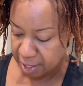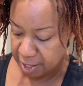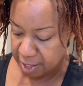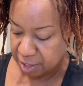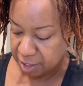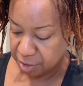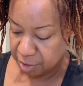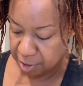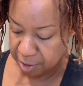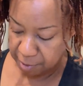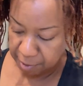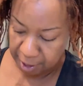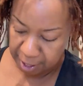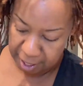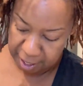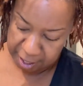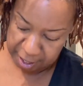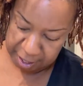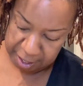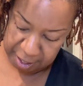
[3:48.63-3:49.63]
So
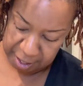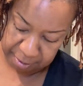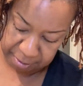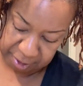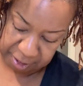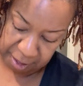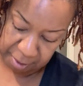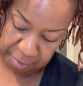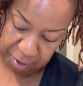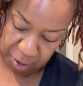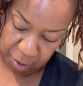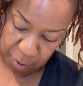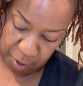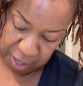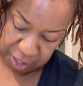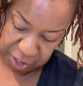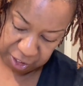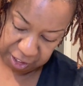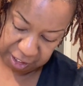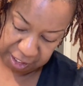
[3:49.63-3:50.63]
anyway, some of the
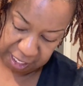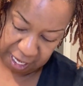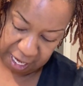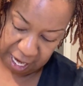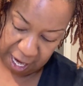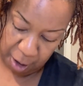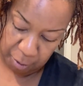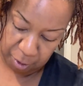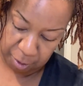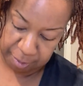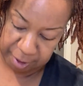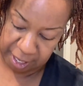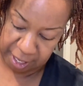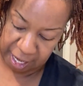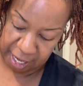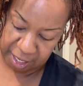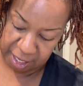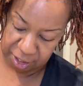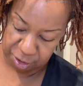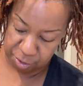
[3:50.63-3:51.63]
questions that I will
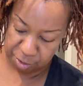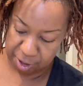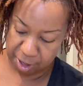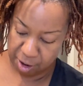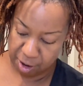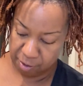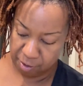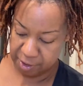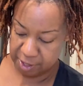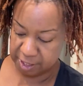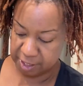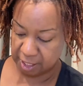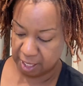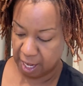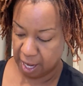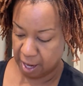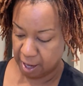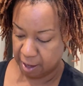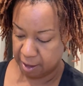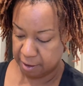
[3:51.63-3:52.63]
be answering on this
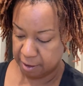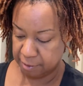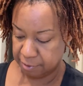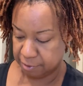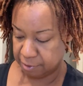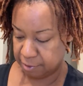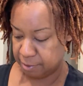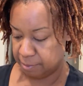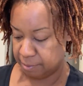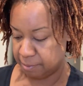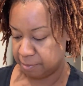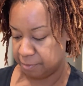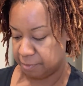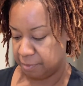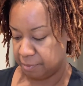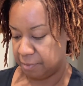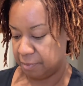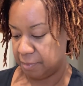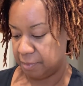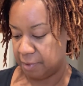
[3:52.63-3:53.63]
live
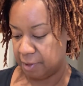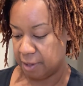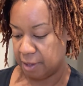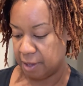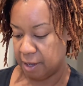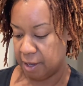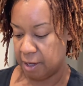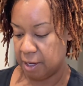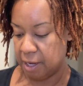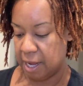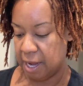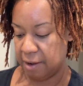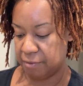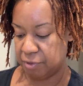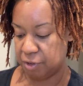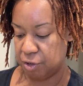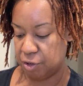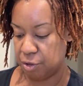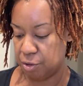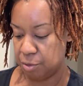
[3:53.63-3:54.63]
have
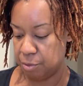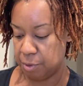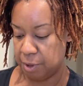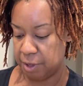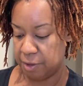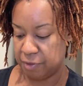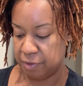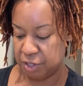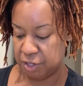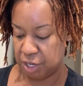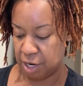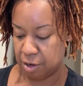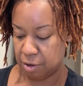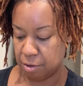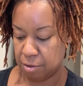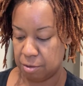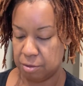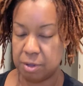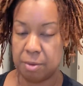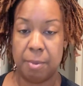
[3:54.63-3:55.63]
to do with the
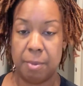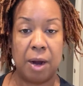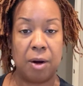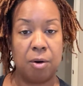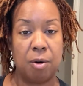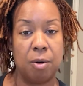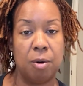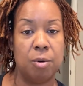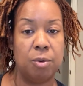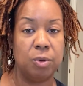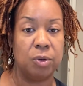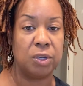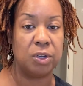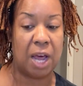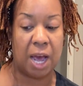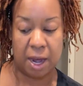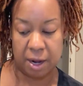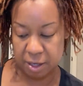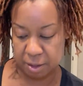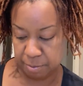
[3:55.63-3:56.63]
channel, the
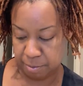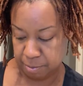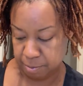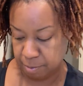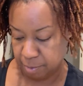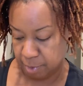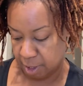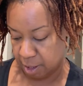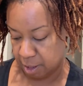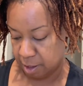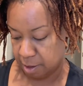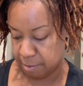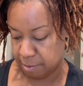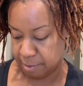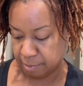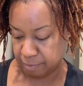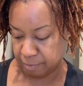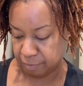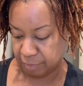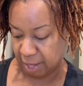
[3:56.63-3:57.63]
Microlocs
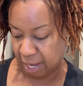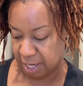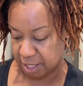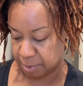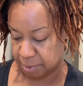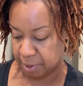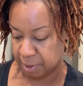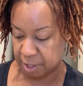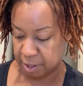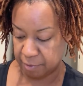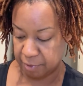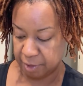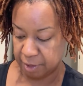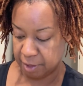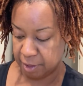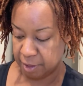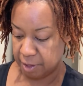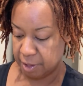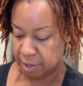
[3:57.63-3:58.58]
aspect of it.